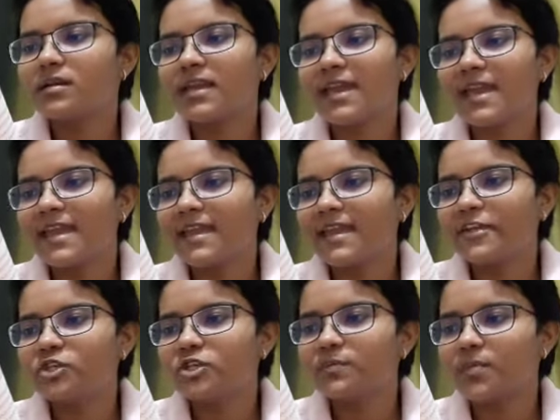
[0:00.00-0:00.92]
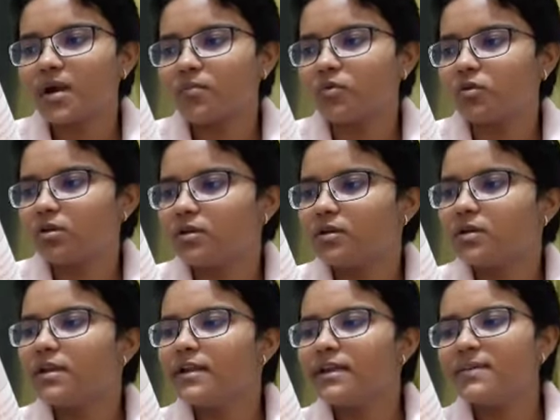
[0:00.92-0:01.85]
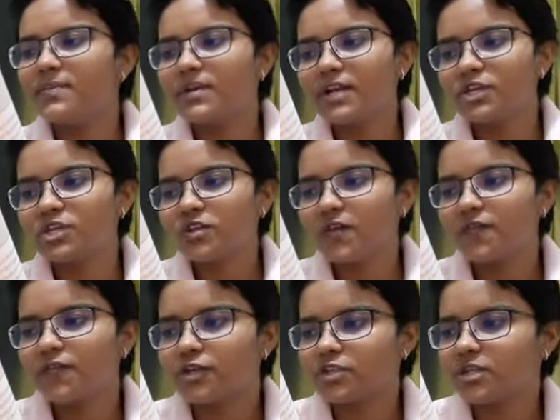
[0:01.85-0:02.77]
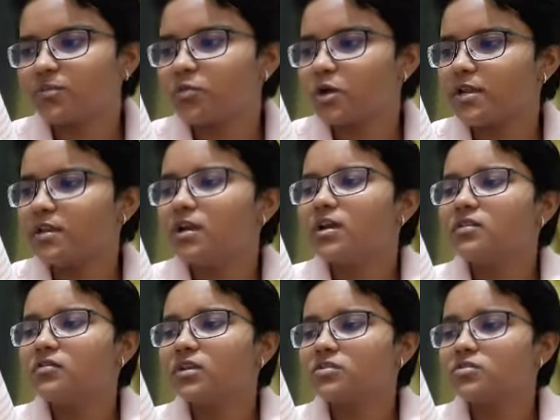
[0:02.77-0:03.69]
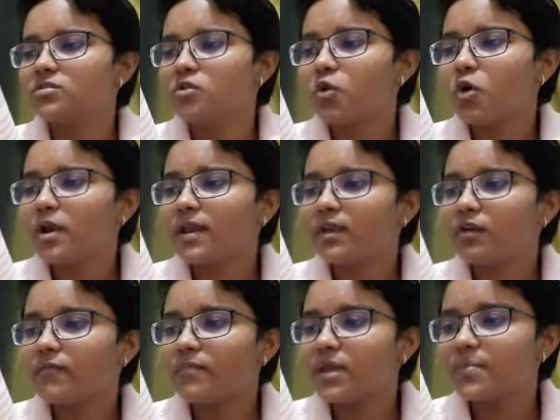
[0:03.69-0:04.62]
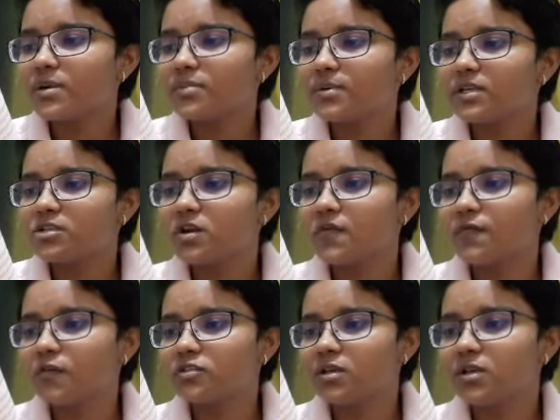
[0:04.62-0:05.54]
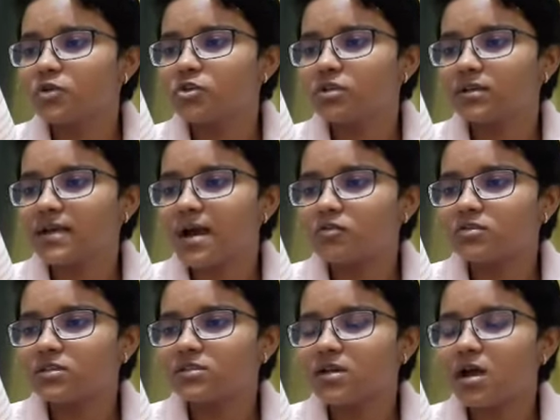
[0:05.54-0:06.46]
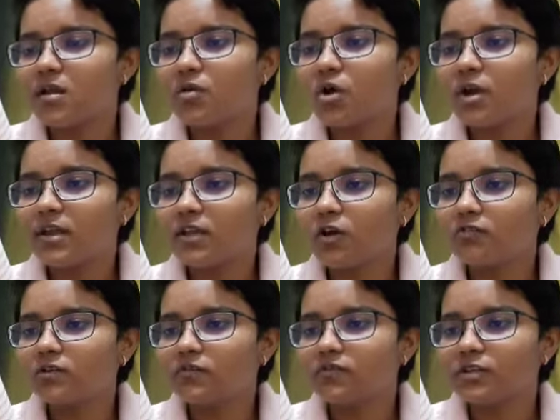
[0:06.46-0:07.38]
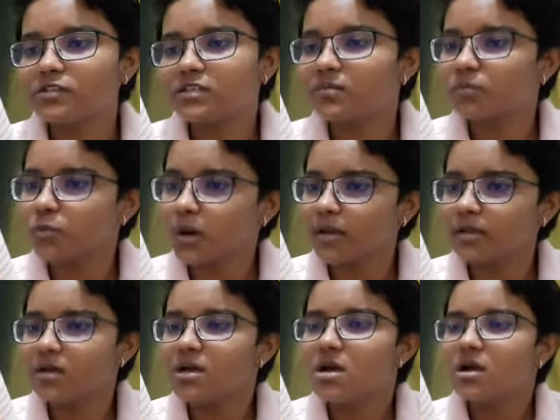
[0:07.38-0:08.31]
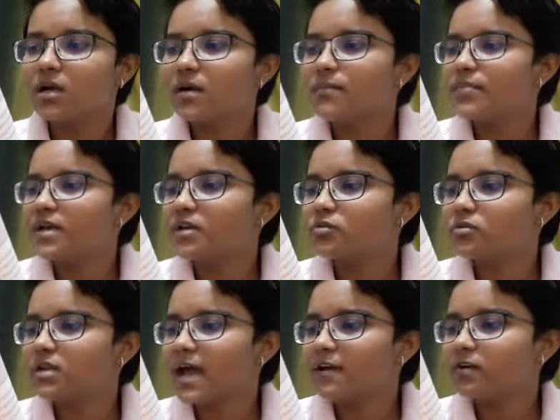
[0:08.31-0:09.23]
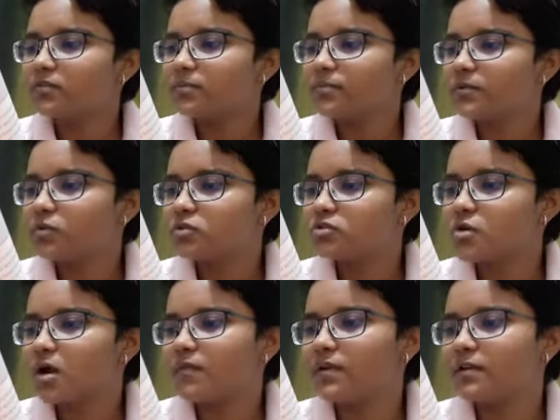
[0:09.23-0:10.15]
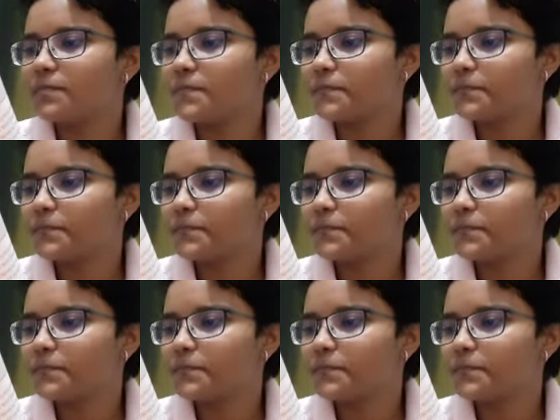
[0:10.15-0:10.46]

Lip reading: kg per mole. Definition of freezing point. The lowering of vapor pressure of a solution causes a lowering of the freezing point compared to that of the pure solvent.